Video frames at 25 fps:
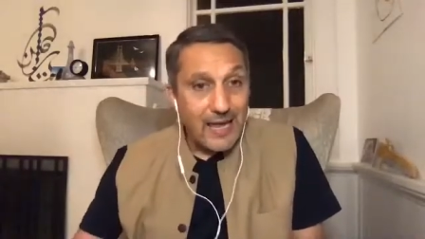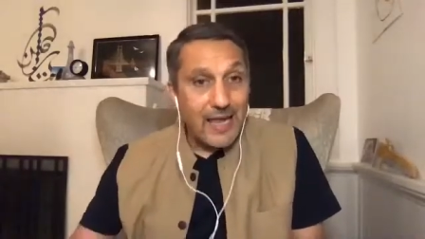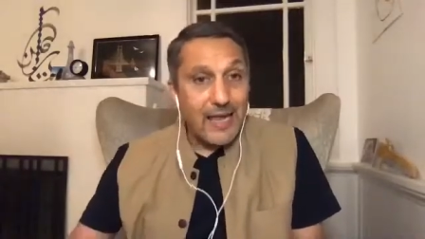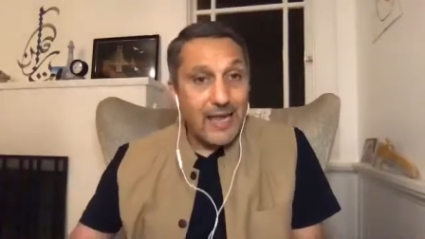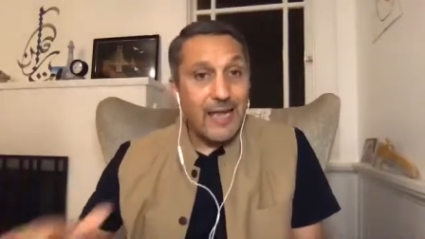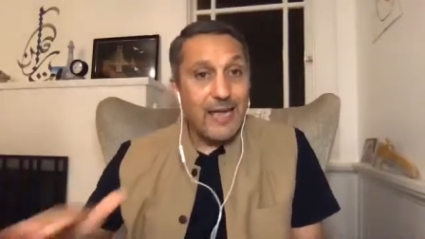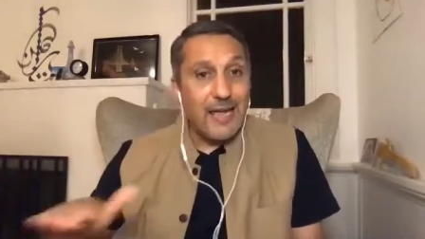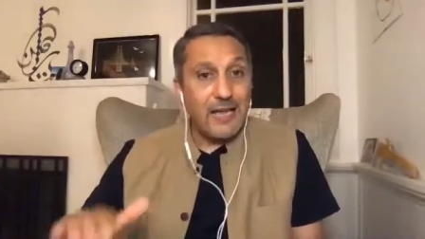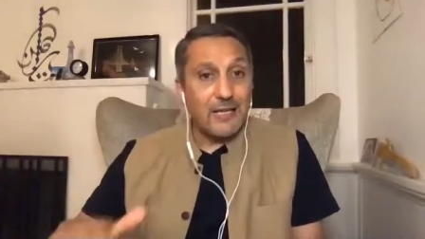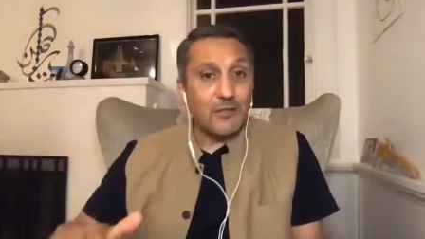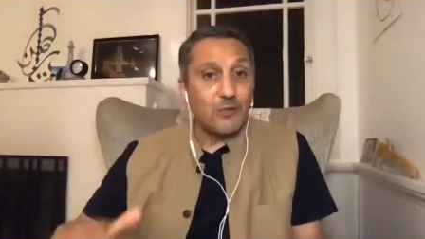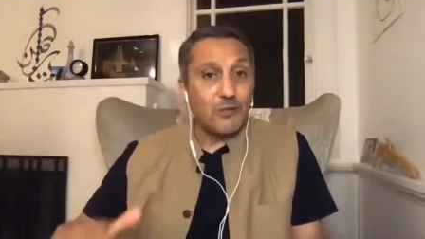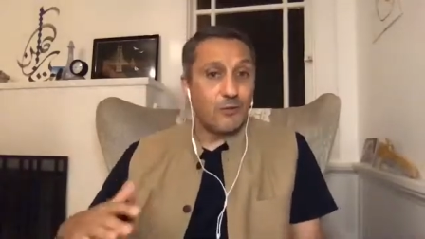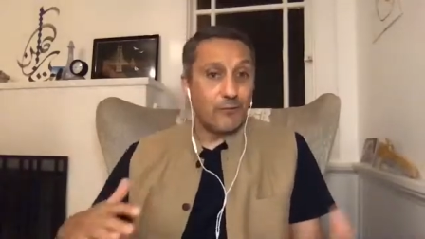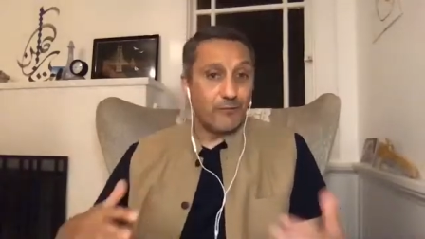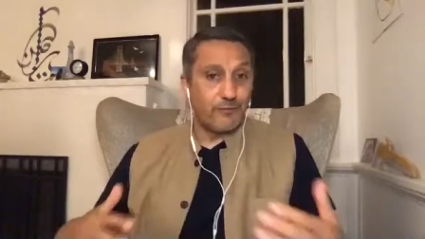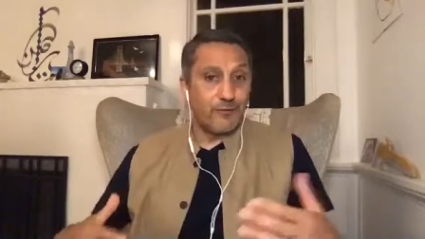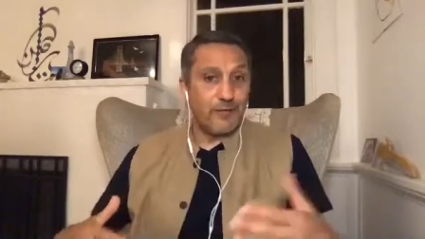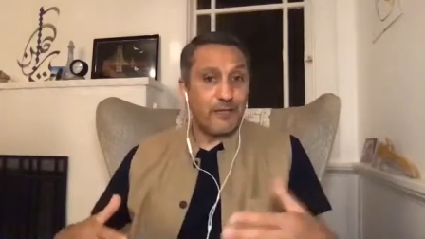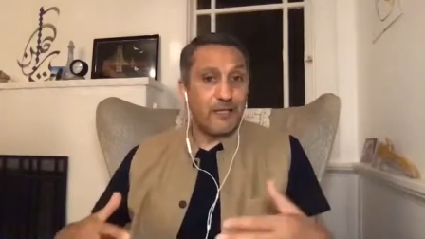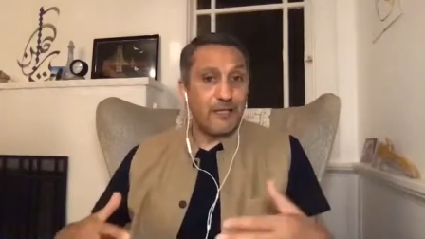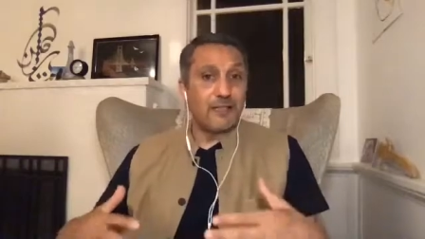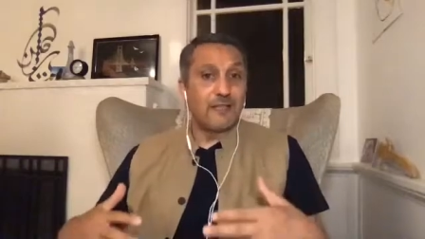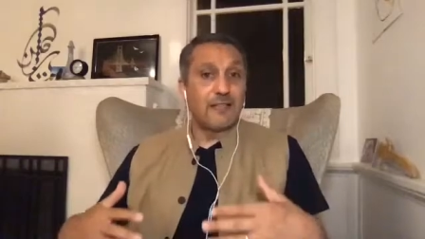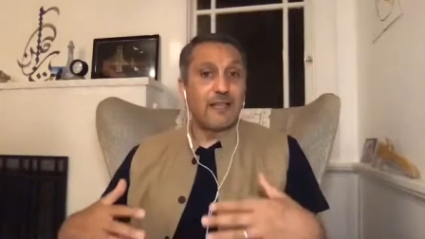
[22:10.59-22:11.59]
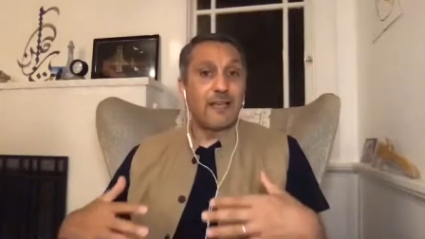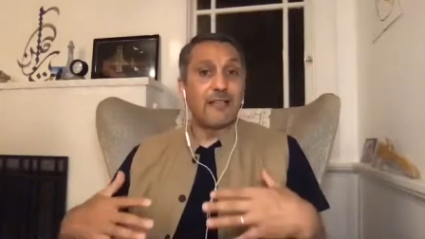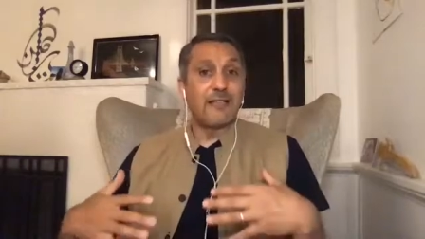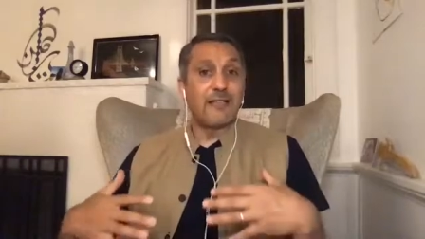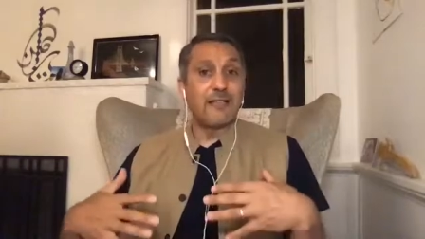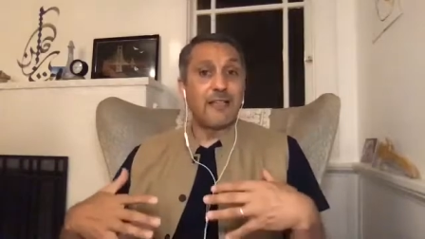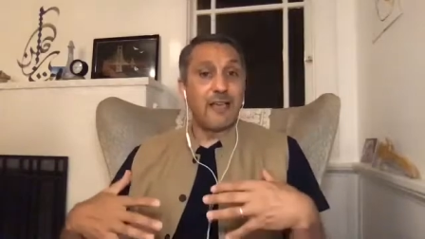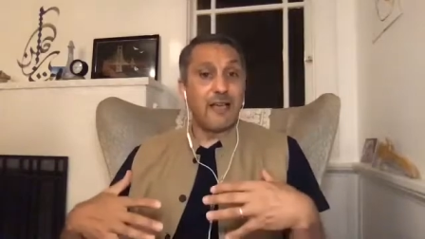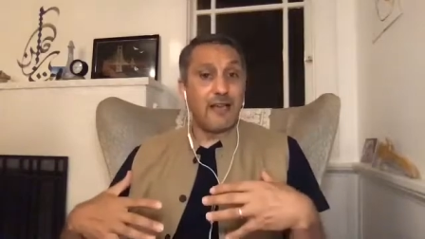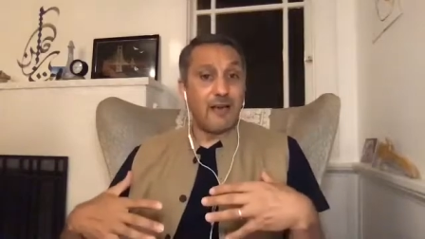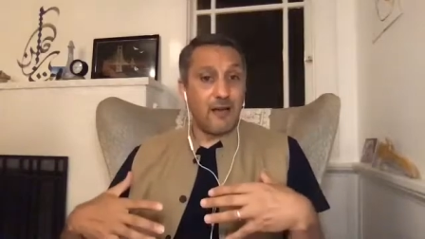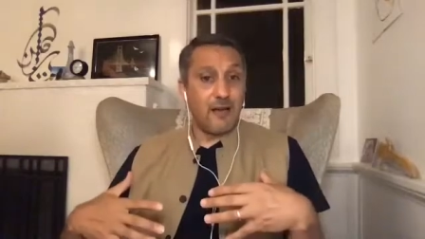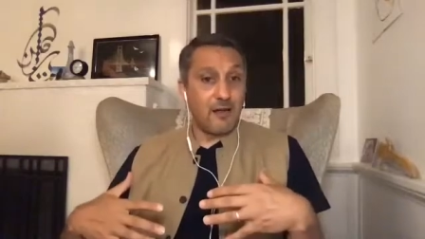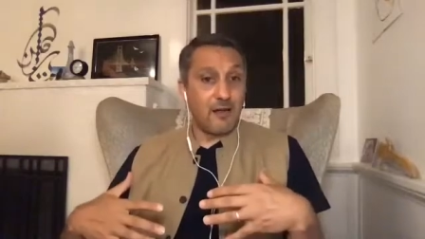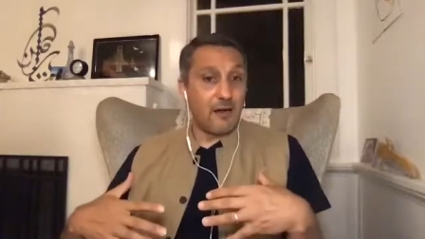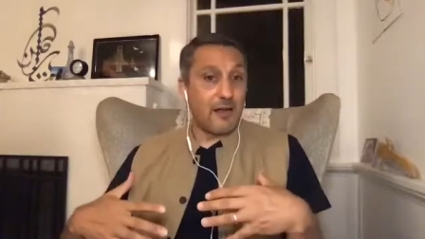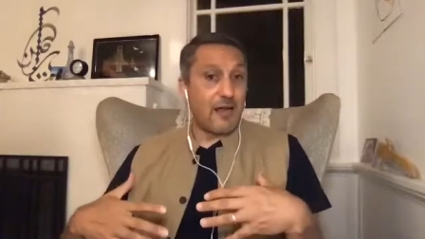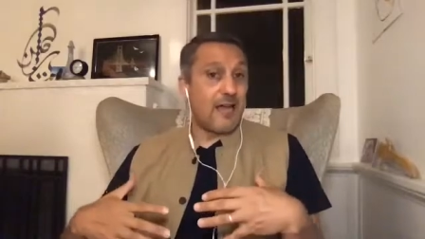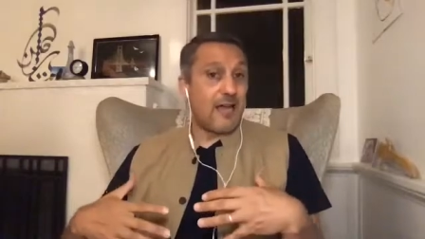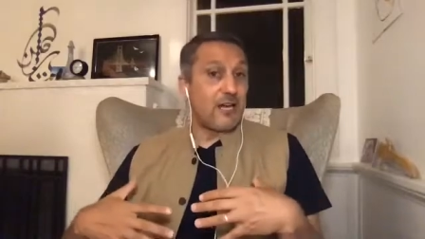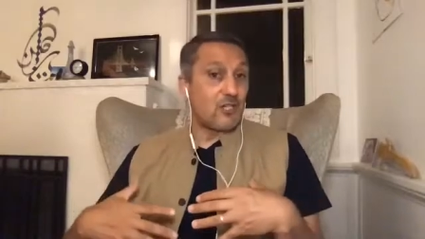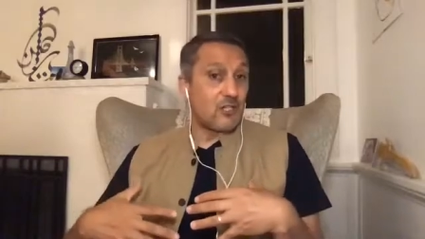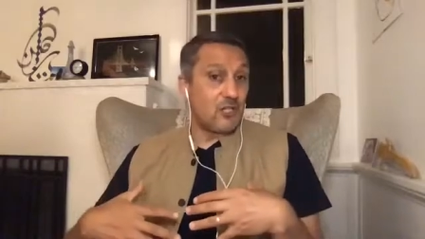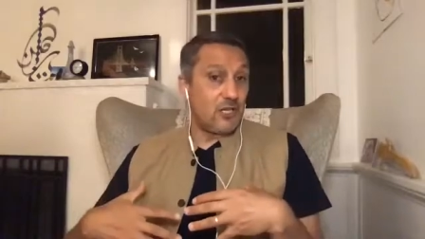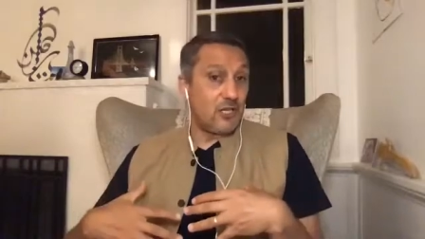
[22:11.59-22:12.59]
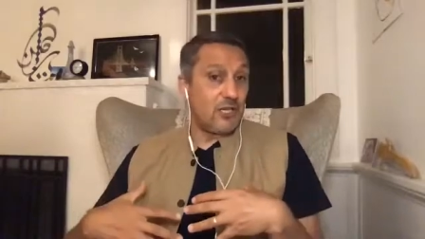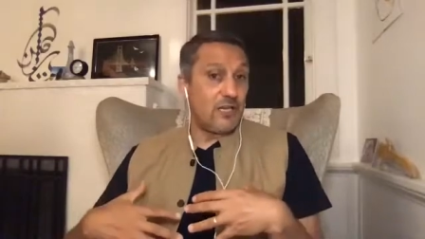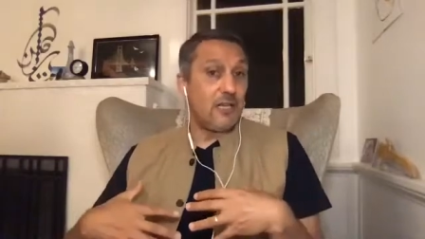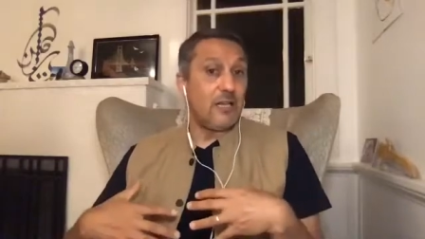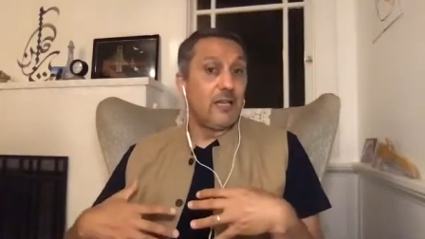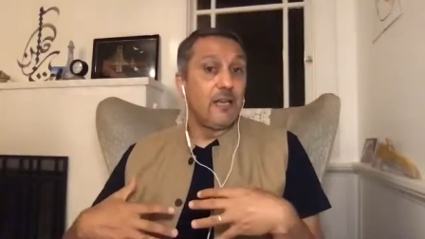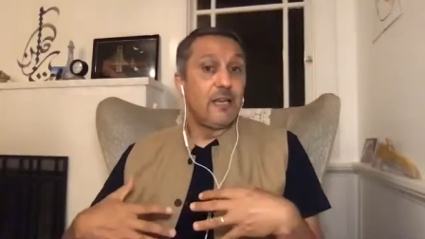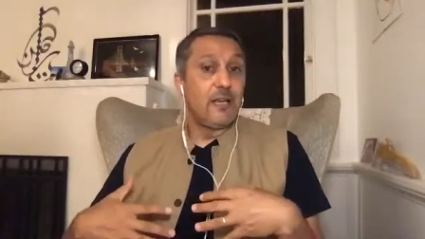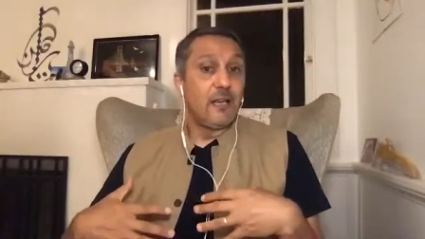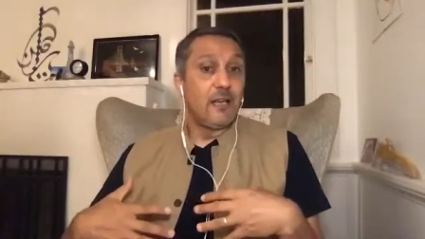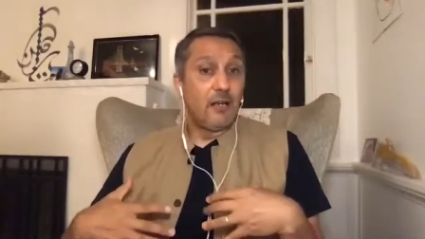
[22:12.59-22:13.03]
and to feel that they are actually